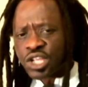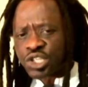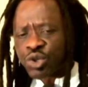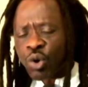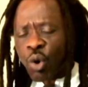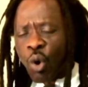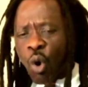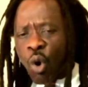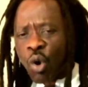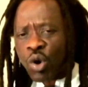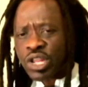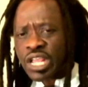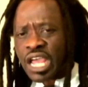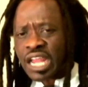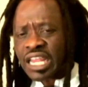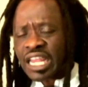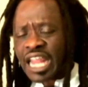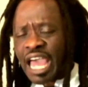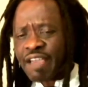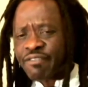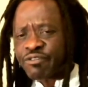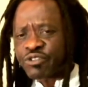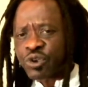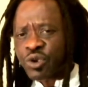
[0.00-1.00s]
to hold your
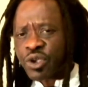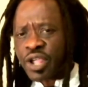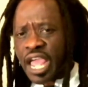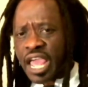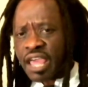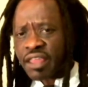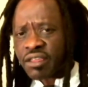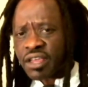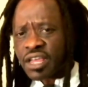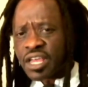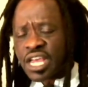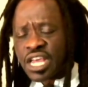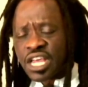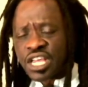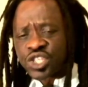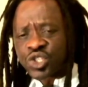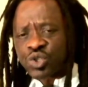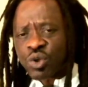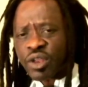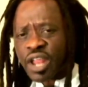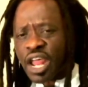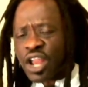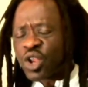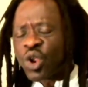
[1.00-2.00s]
life together
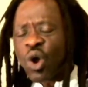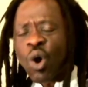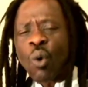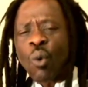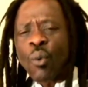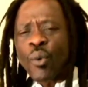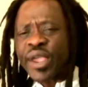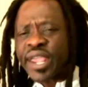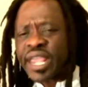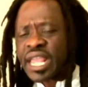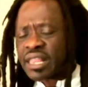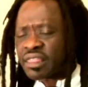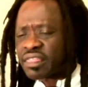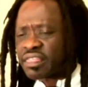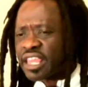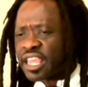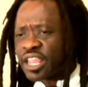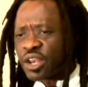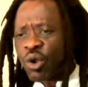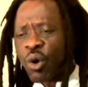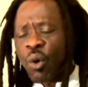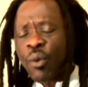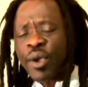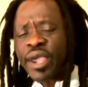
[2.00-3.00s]
so that no wicked
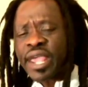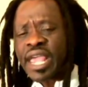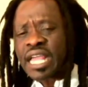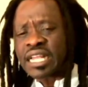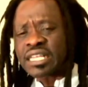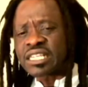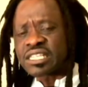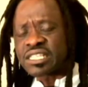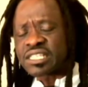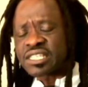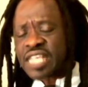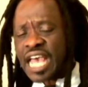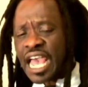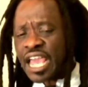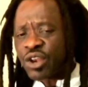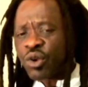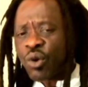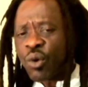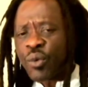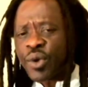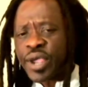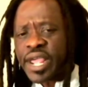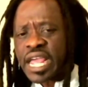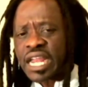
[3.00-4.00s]
thing, no wicked design,
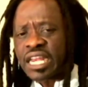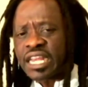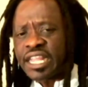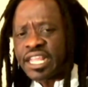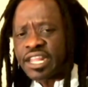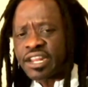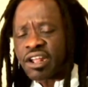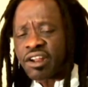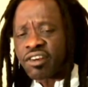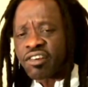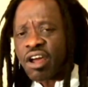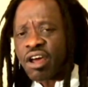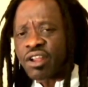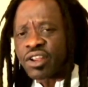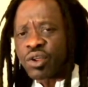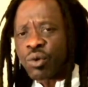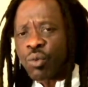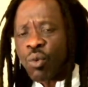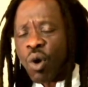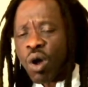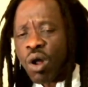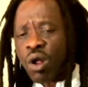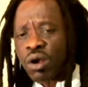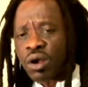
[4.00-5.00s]
no wicked leader around the
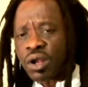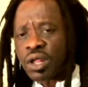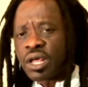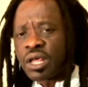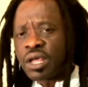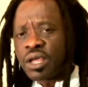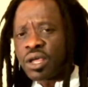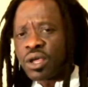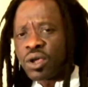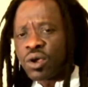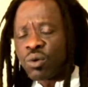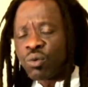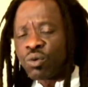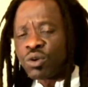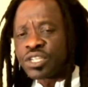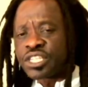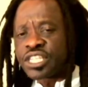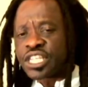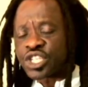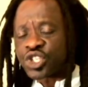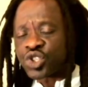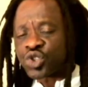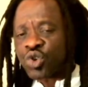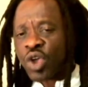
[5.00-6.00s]
world will
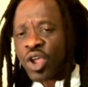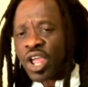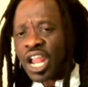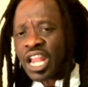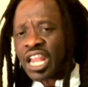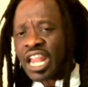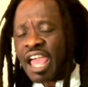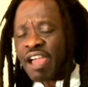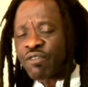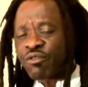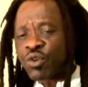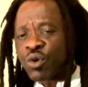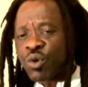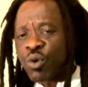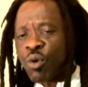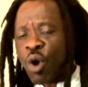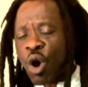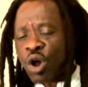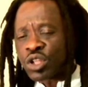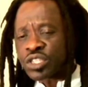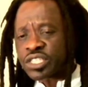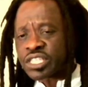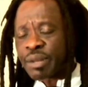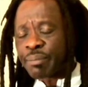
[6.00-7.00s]
destroy your life with
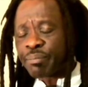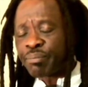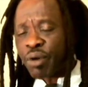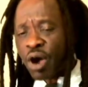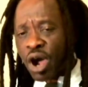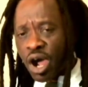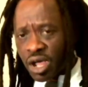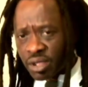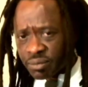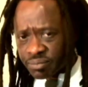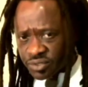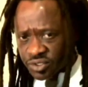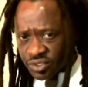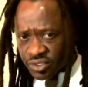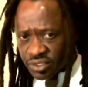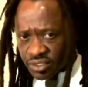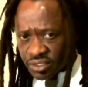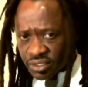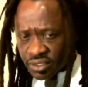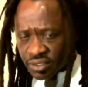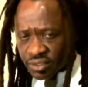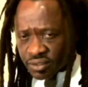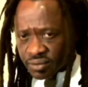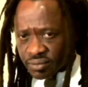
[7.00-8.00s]
guns and bombs,
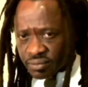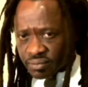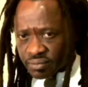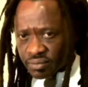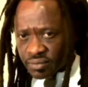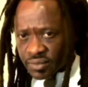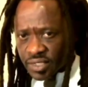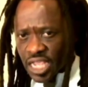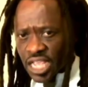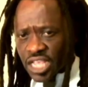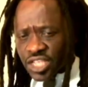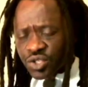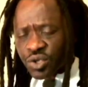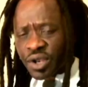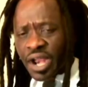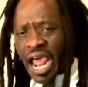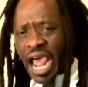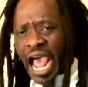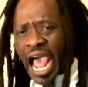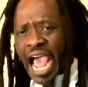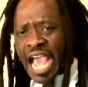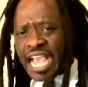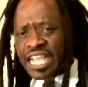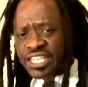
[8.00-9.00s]
so
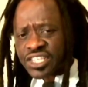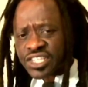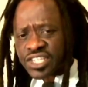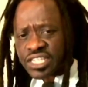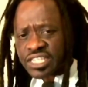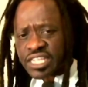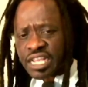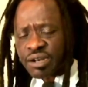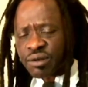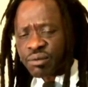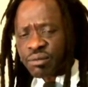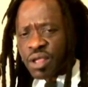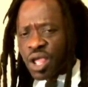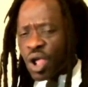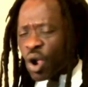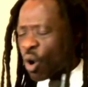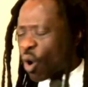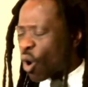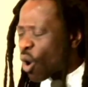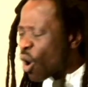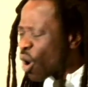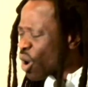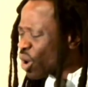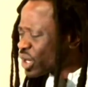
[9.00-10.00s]
that ISIS and
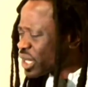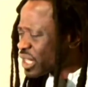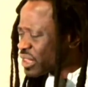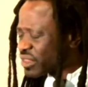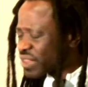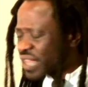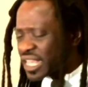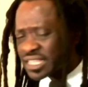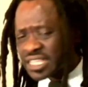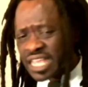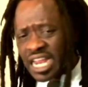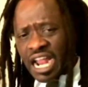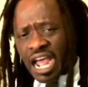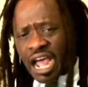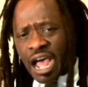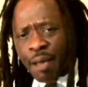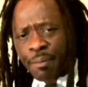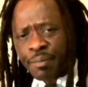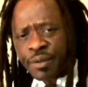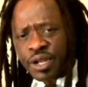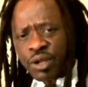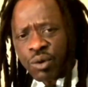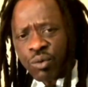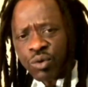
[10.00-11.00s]
all the things that are
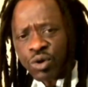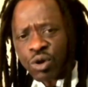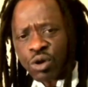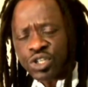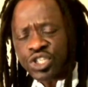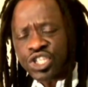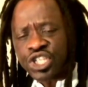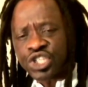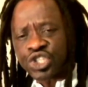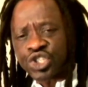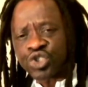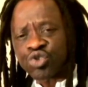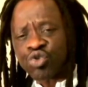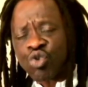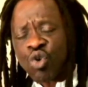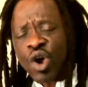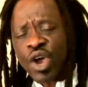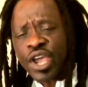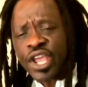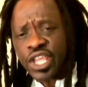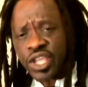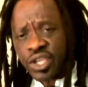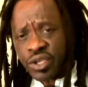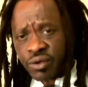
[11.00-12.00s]
happening will not
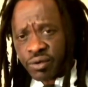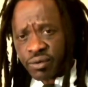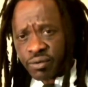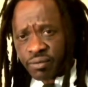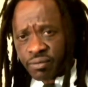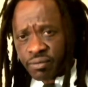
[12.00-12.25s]
destroy you.